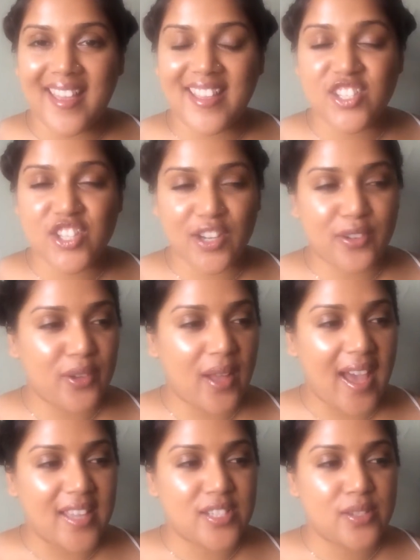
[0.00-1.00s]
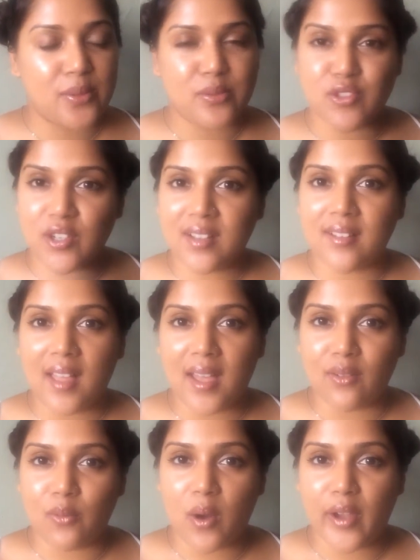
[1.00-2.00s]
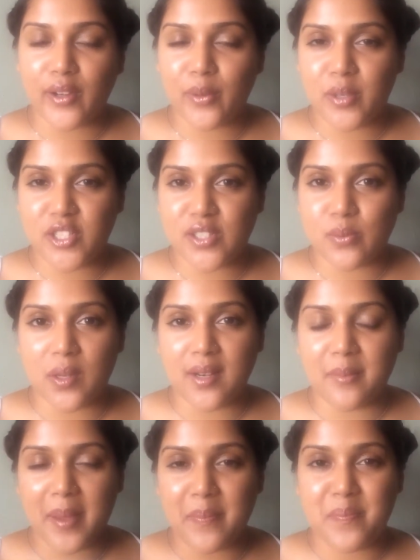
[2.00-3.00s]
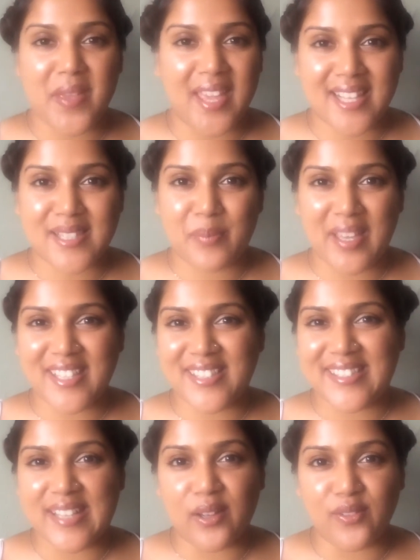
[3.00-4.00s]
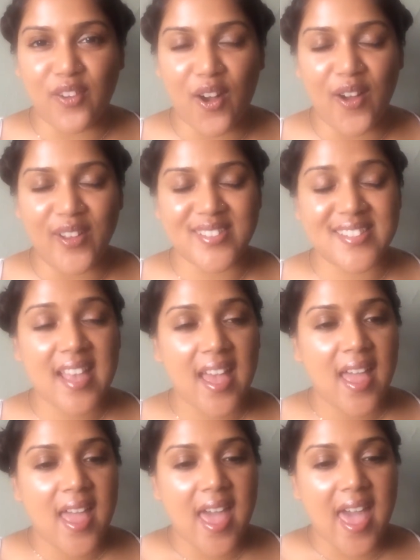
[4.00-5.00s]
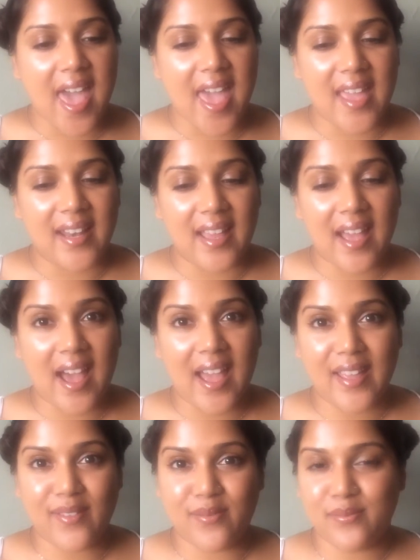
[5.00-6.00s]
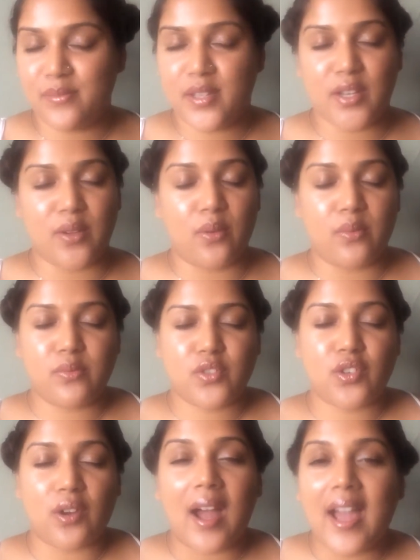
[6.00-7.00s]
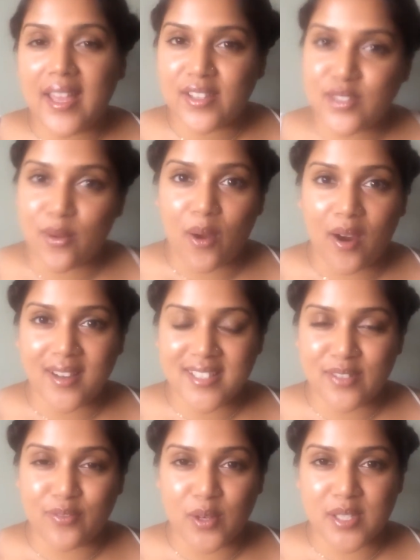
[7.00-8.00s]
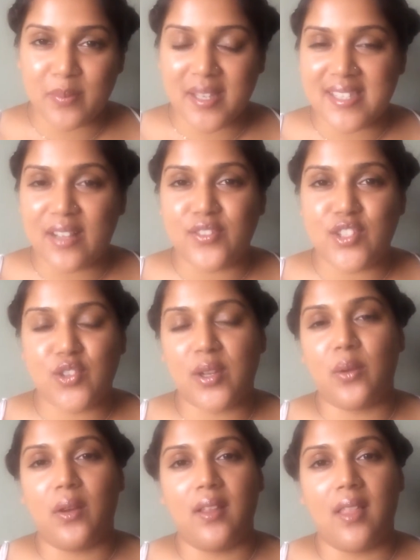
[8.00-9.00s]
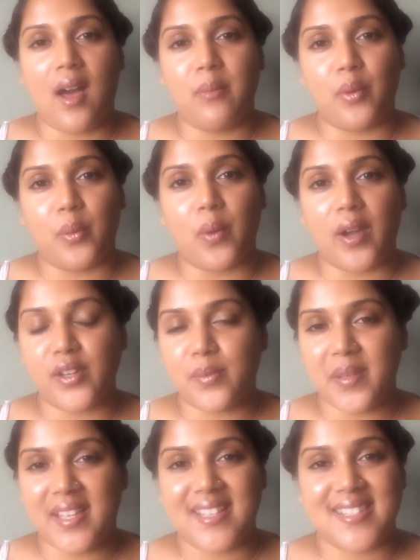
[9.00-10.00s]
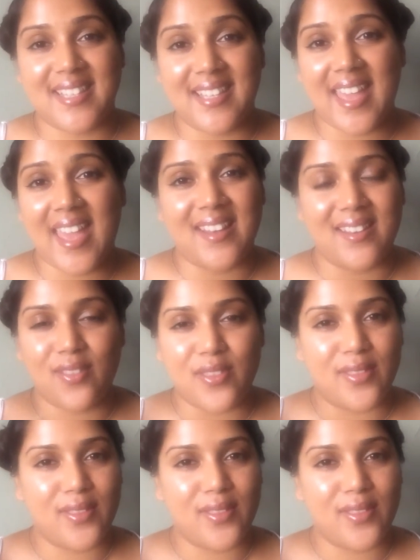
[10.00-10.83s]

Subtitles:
in general I don't drink a lot of water, which is one of my biggest downfalls. And I, you know, try so hard to force myself to drink a lot more water, because again,